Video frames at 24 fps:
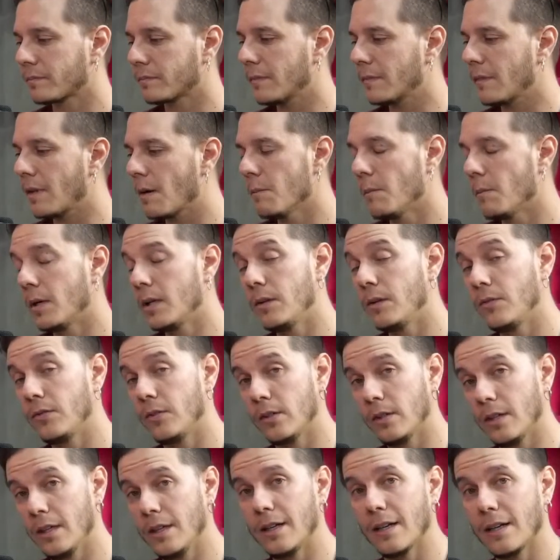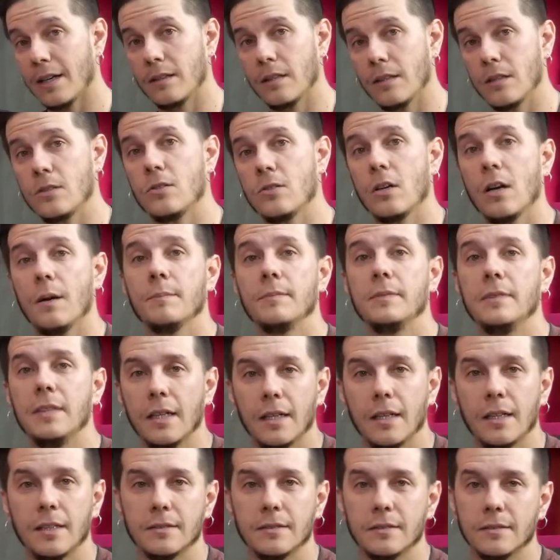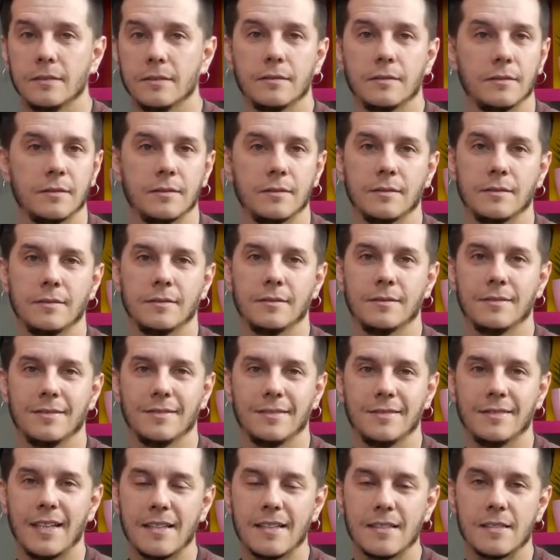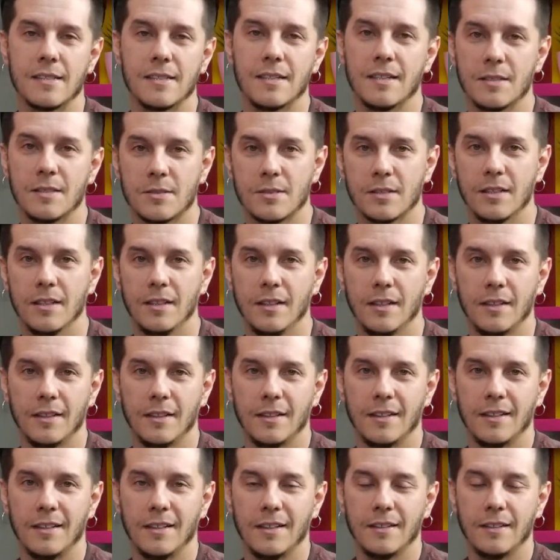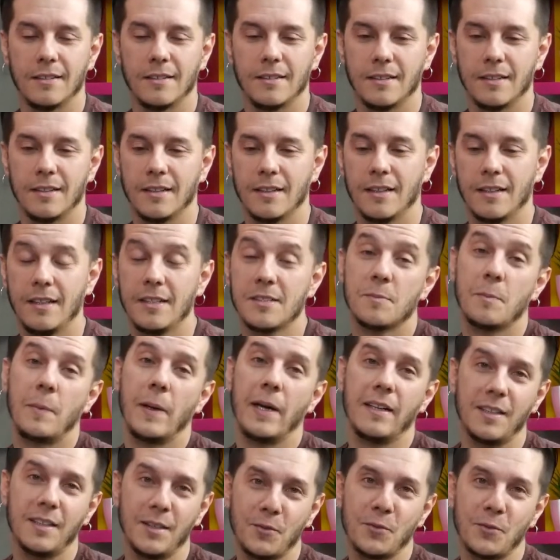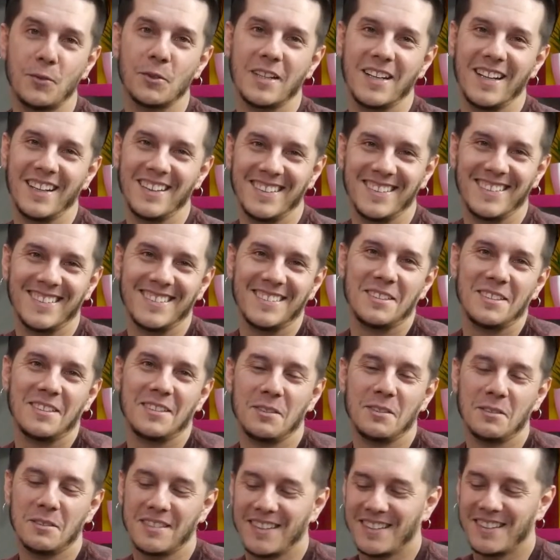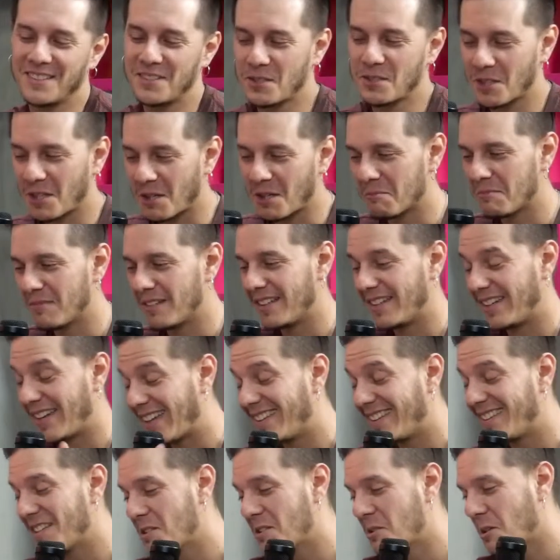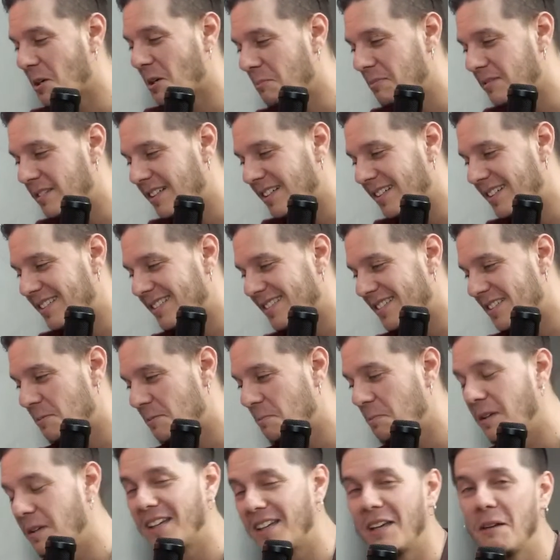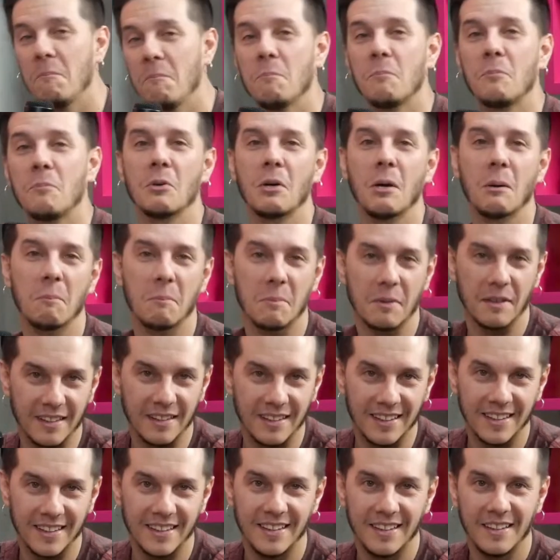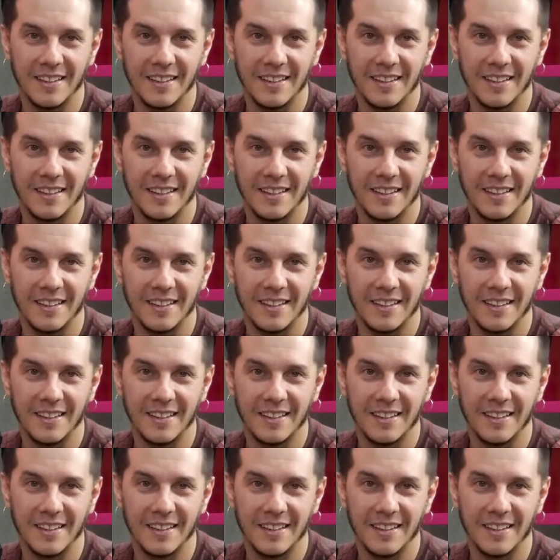But if you can get the job done, that's it. It's better if you can get the job done speaking properly.